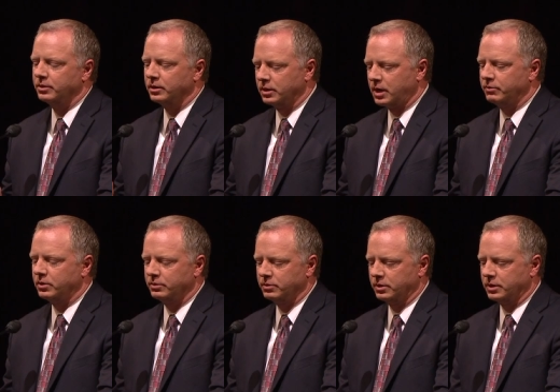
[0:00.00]
the
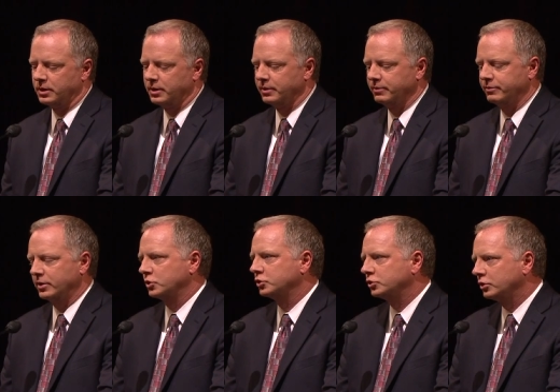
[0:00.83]
level of
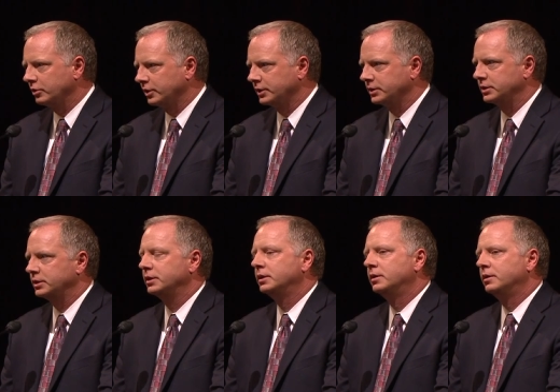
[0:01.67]
assurance
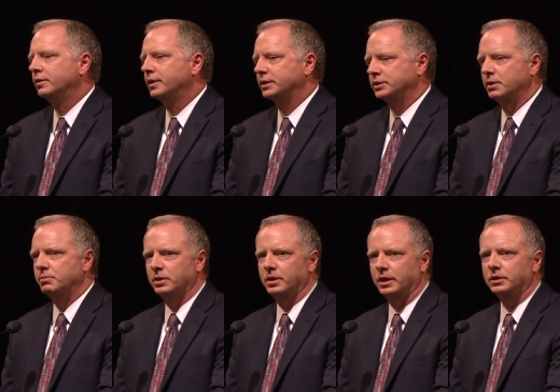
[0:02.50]
that
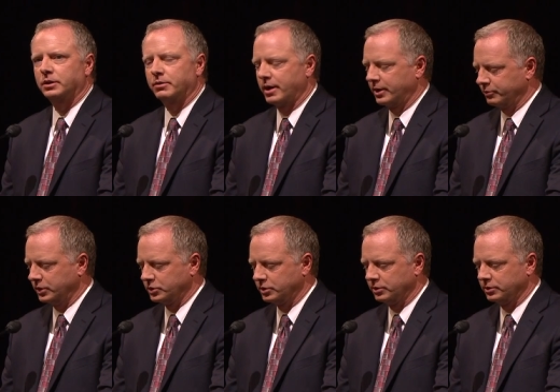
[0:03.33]
someone like LeGrand
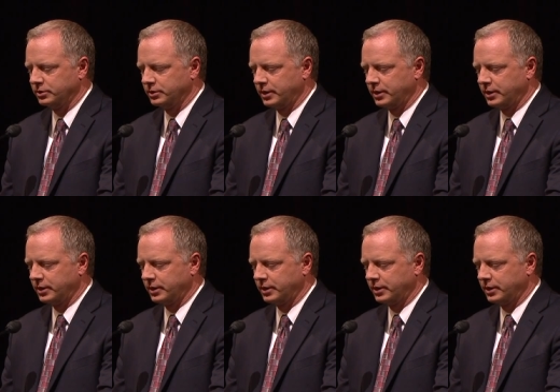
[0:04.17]
Richards